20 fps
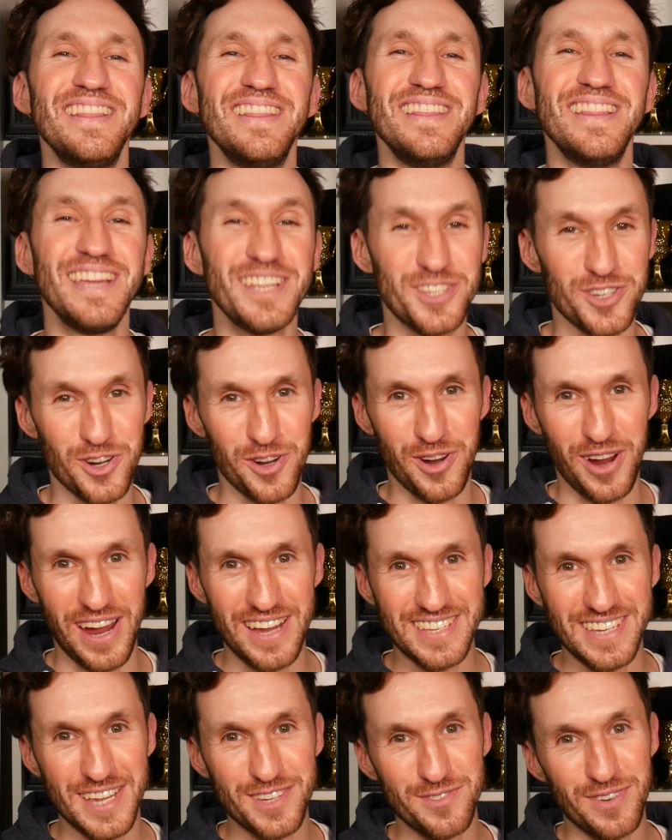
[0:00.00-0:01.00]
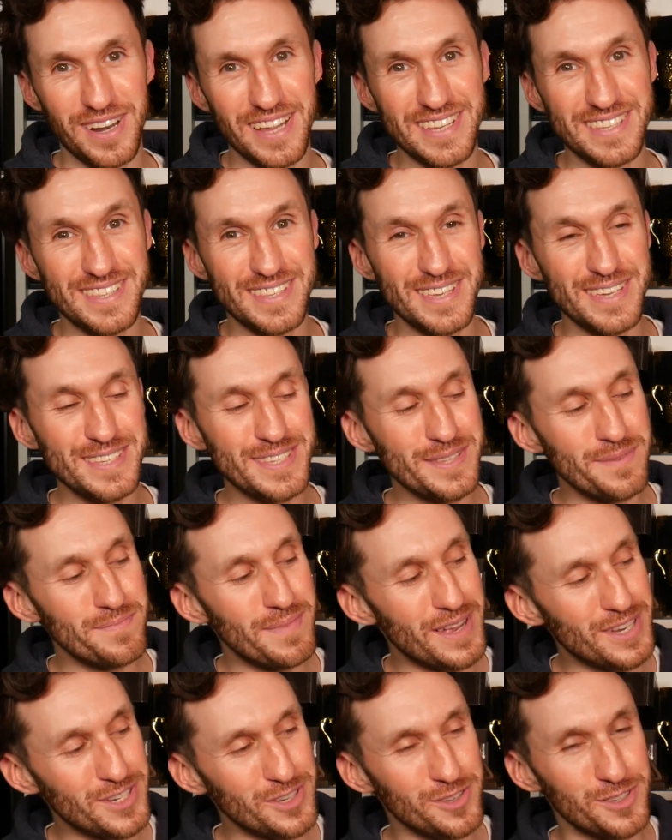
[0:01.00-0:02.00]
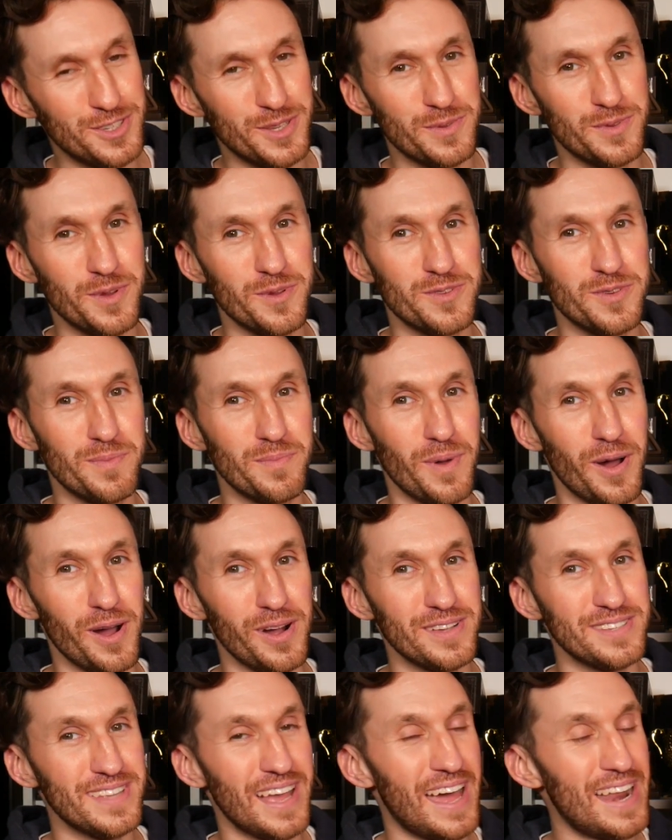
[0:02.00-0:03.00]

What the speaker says: Litjoy Crate has released this magical subscription box,